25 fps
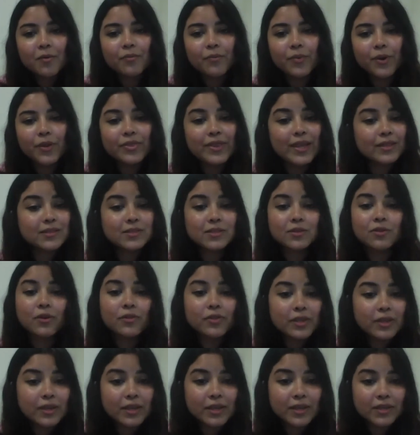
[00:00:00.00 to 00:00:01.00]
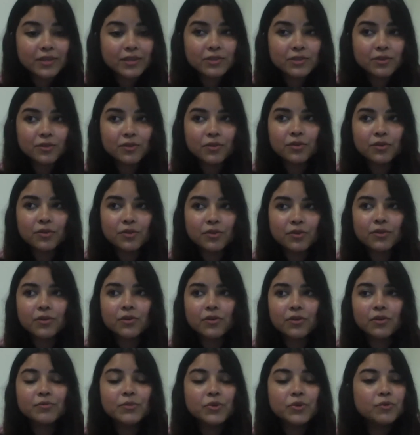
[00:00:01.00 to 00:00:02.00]
But that's not the case. You know, the
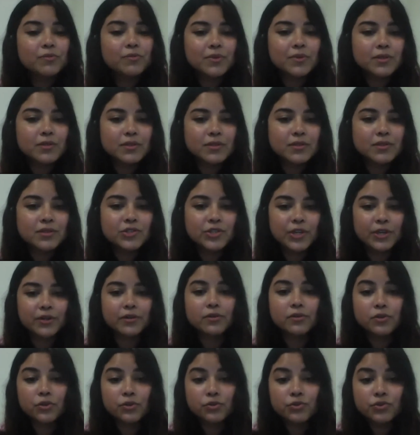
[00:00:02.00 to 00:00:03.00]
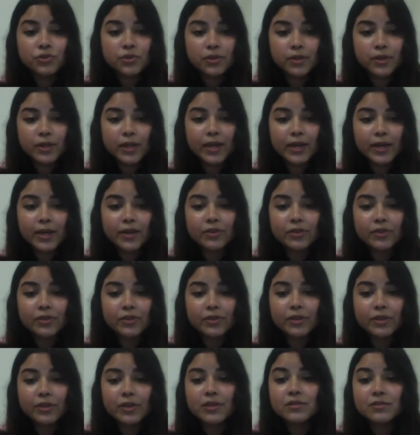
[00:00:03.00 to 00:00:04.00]
term human is gender neutral, and I
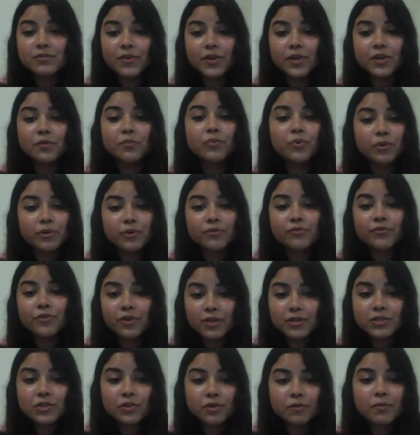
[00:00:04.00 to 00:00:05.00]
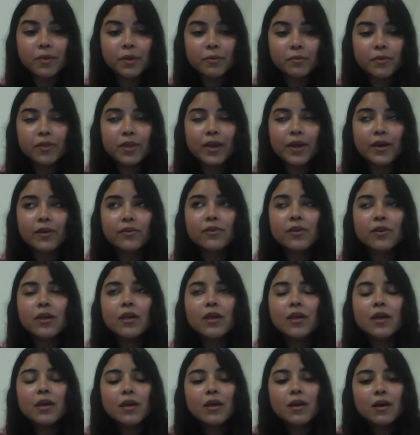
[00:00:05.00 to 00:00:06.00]
think it's very important for us to remember
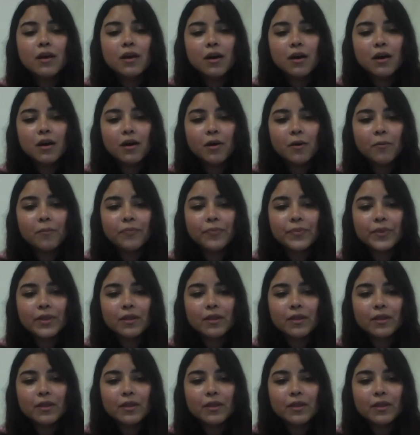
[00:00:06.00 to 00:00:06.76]
that.